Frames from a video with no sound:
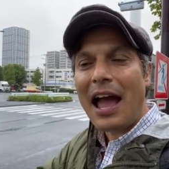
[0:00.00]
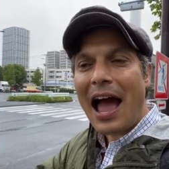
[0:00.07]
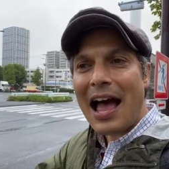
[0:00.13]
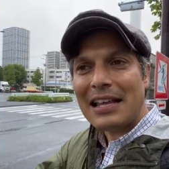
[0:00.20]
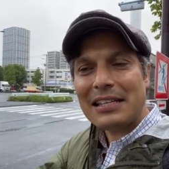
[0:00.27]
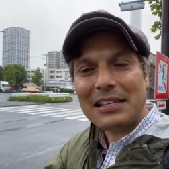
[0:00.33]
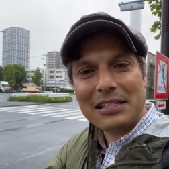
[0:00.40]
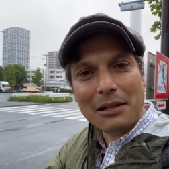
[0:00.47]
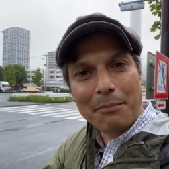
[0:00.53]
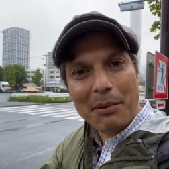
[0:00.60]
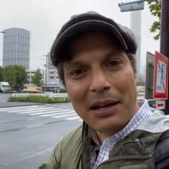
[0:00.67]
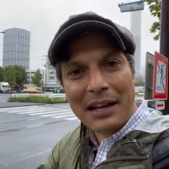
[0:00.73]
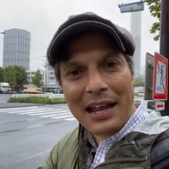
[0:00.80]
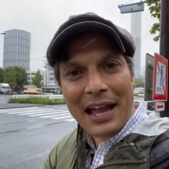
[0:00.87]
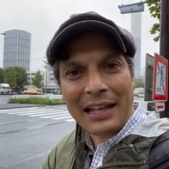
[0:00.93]
Ask
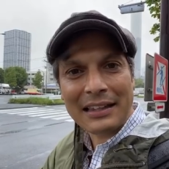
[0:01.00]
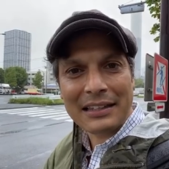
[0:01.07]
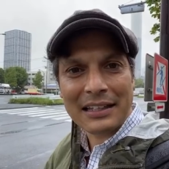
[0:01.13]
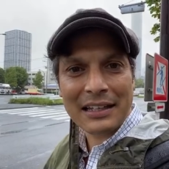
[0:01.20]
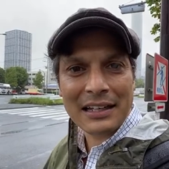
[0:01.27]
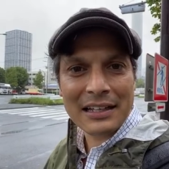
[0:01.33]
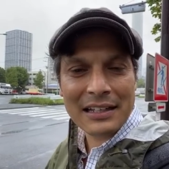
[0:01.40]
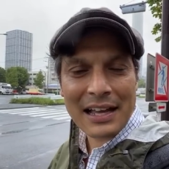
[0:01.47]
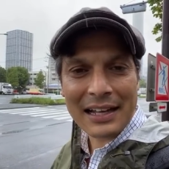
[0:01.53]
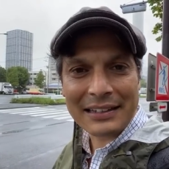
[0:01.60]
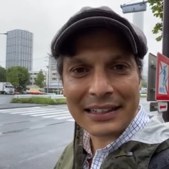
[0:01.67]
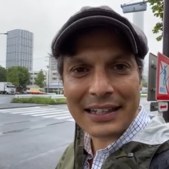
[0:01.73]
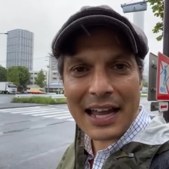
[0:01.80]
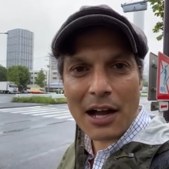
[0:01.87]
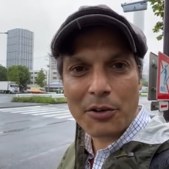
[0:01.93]
somebody at
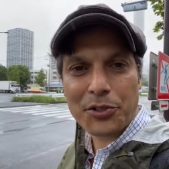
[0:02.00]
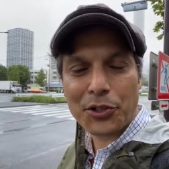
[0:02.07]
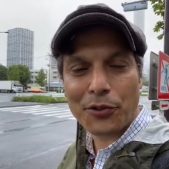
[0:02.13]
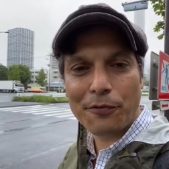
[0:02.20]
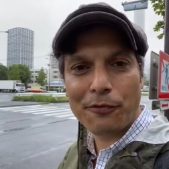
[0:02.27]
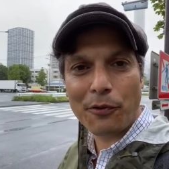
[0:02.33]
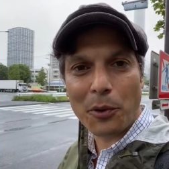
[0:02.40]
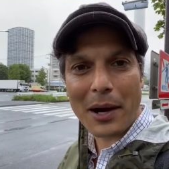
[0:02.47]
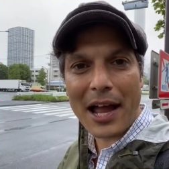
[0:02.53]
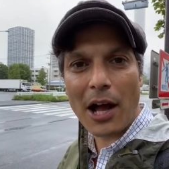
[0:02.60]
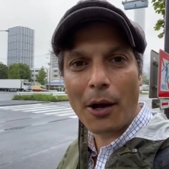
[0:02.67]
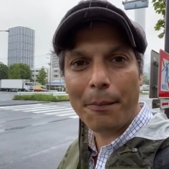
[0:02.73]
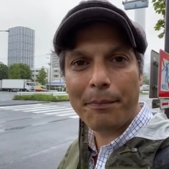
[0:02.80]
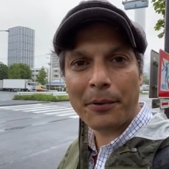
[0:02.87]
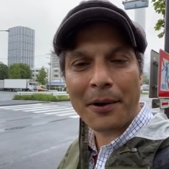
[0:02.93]
the counter for
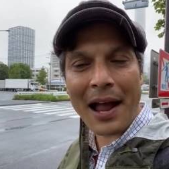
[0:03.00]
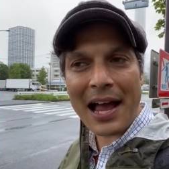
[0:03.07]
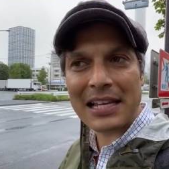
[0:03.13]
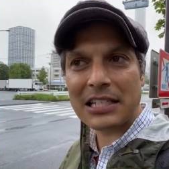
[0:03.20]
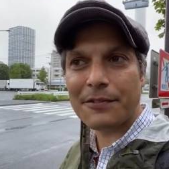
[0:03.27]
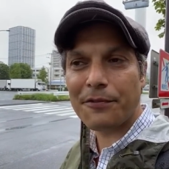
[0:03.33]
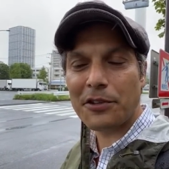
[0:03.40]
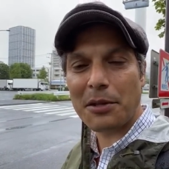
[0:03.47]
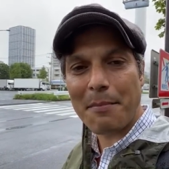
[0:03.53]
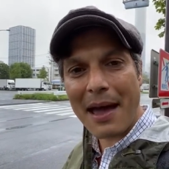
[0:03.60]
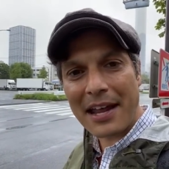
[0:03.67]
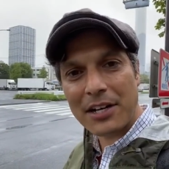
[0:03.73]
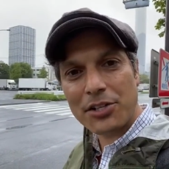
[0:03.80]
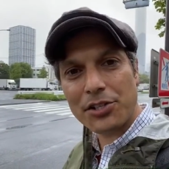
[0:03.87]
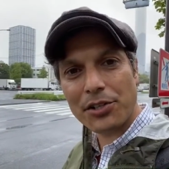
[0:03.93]
help, or ask for the
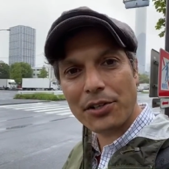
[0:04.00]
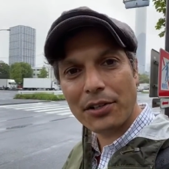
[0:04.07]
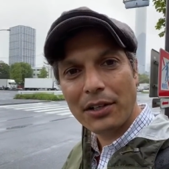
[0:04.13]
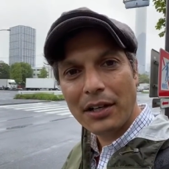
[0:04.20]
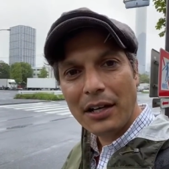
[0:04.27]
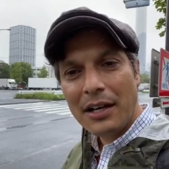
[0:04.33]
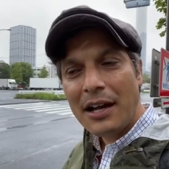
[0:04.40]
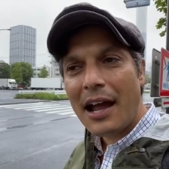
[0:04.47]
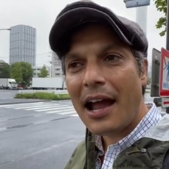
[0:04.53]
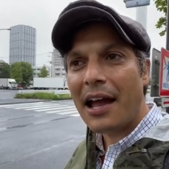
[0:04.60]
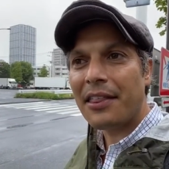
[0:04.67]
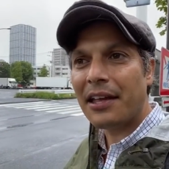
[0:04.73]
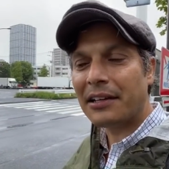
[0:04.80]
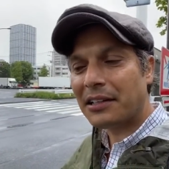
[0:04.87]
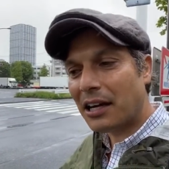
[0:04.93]
manager,
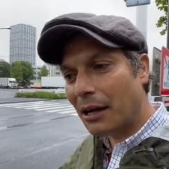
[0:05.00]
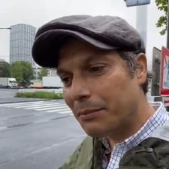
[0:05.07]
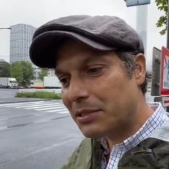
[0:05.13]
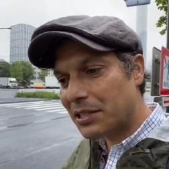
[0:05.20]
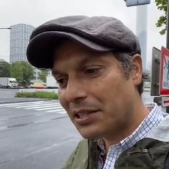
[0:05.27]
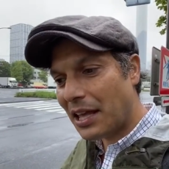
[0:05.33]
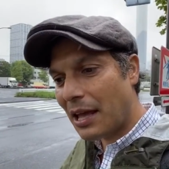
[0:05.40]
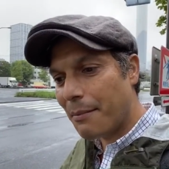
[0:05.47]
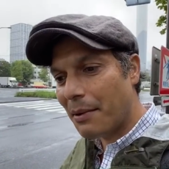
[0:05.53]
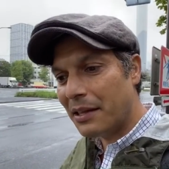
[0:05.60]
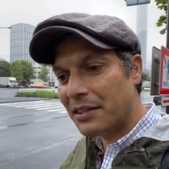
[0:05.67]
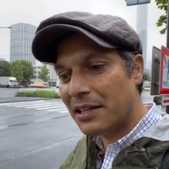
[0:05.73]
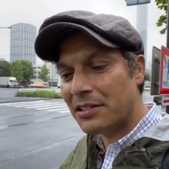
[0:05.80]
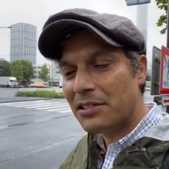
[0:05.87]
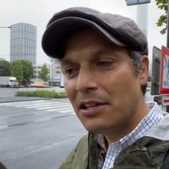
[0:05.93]
and then come to them
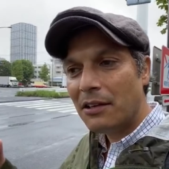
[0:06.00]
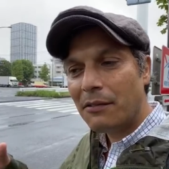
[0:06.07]
and then